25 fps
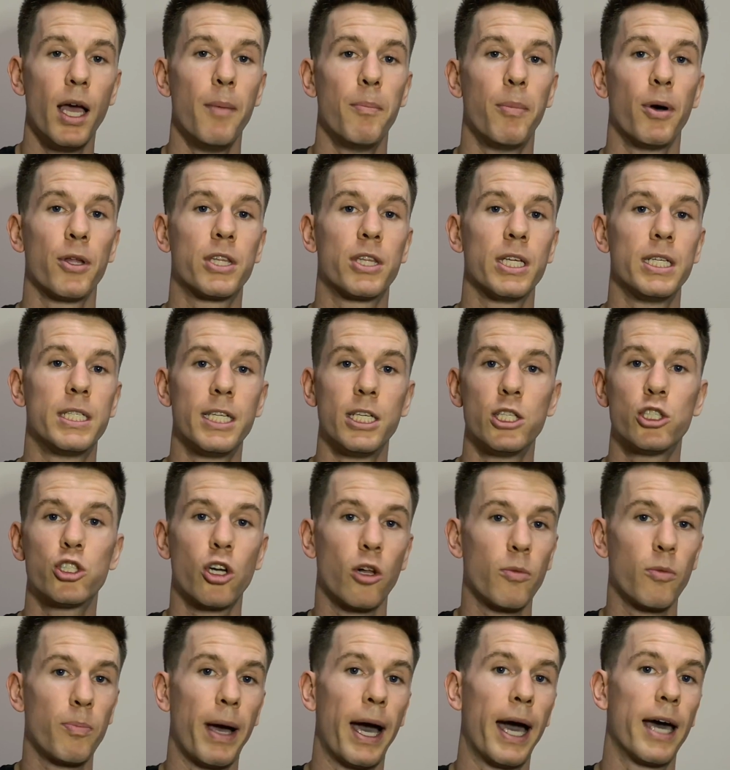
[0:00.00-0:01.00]
but the
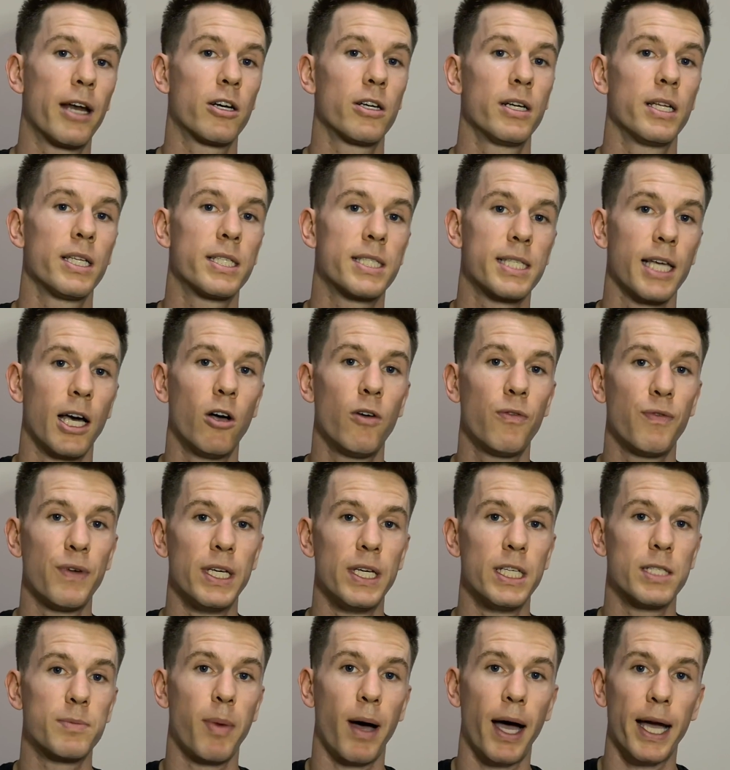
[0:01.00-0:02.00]
digital pattern itself
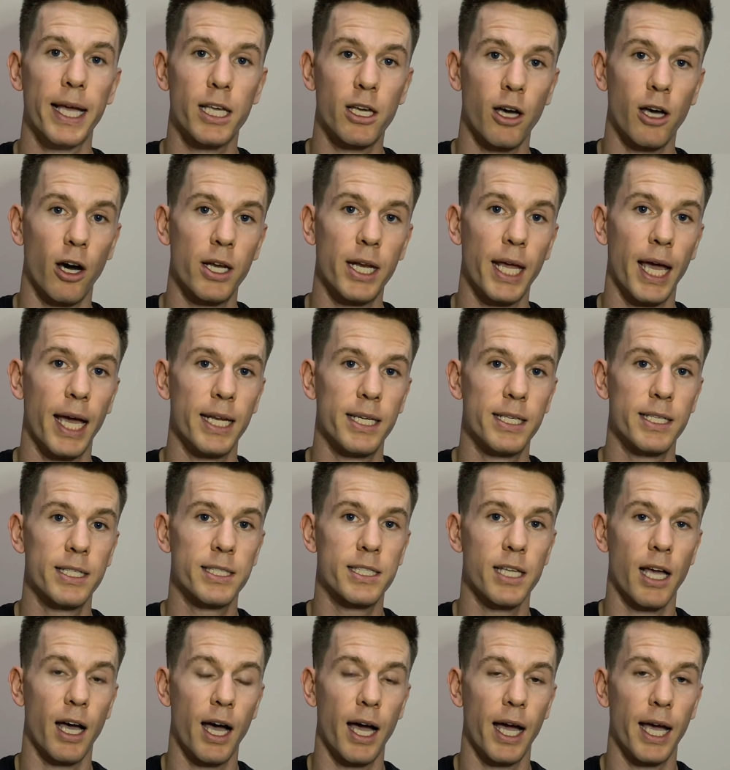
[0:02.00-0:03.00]
is by Gunhead
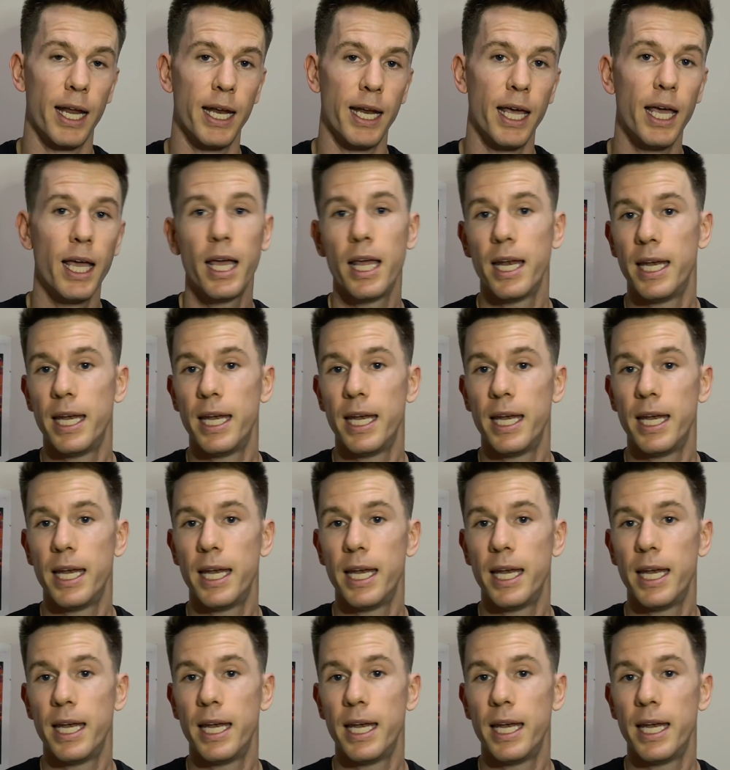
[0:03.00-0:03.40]
Design.